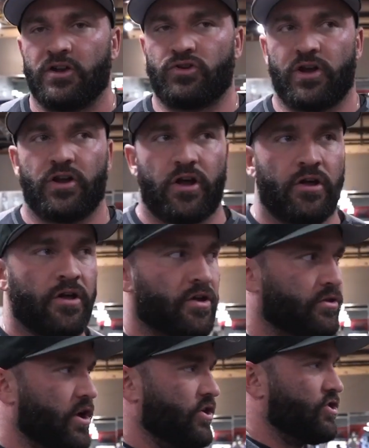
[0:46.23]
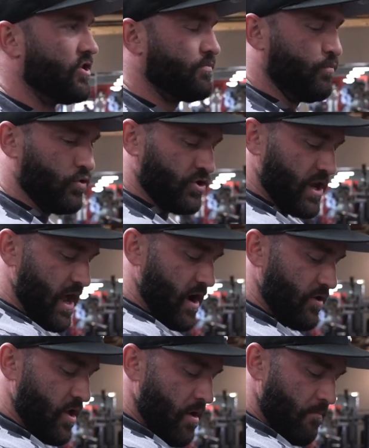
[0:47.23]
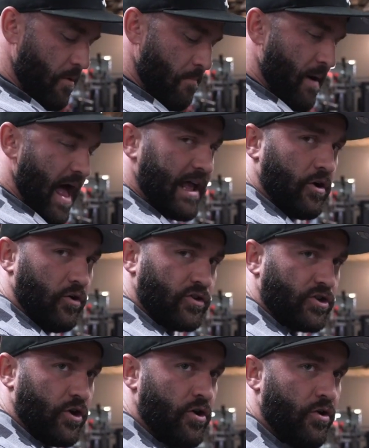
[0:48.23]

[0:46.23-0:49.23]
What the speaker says: trying to not just push down, but back also.